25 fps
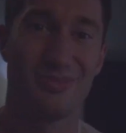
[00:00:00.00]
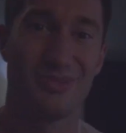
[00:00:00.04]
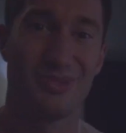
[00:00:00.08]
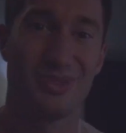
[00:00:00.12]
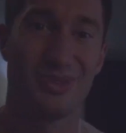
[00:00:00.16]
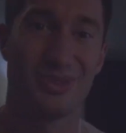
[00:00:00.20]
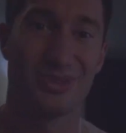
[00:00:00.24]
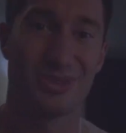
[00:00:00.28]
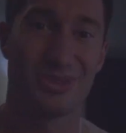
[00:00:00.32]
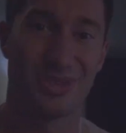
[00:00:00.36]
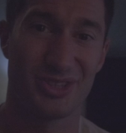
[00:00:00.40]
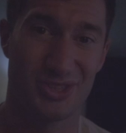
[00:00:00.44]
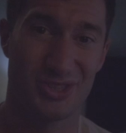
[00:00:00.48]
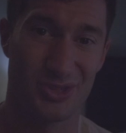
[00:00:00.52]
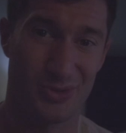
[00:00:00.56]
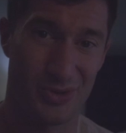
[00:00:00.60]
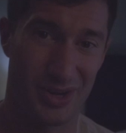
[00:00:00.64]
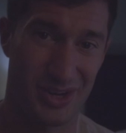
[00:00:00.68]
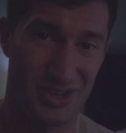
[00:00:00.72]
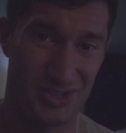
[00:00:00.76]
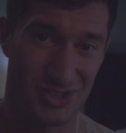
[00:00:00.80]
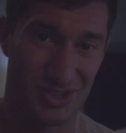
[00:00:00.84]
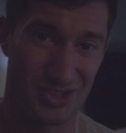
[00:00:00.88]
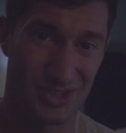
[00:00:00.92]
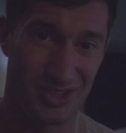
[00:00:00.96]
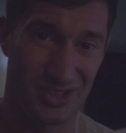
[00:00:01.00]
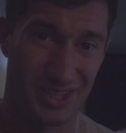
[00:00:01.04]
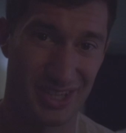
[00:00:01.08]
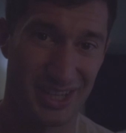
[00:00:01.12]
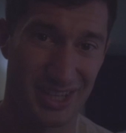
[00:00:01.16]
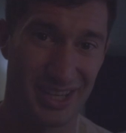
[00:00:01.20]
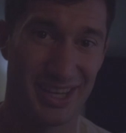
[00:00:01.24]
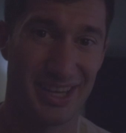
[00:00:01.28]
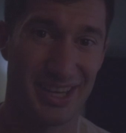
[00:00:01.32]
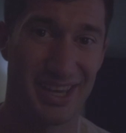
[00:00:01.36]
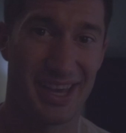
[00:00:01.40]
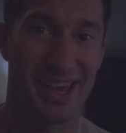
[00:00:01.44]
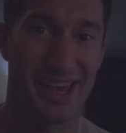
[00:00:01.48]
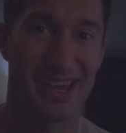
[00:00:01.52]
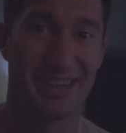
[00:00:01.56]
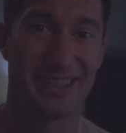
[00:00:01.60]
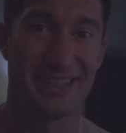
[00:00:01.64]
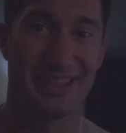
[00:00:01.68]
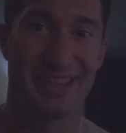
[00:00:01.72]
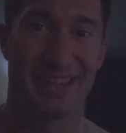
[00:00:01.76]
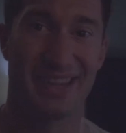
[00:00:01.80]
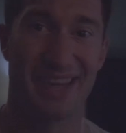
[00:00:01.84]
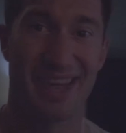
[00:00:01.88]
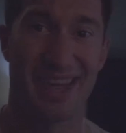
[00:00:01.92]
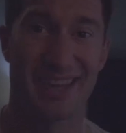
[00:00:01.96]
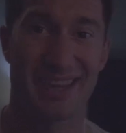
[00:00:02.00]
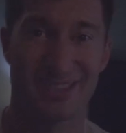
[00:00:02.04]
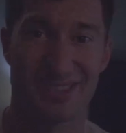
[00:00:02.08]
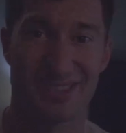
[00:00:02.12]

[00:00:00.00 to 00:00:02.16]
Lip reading: your situation, and to ask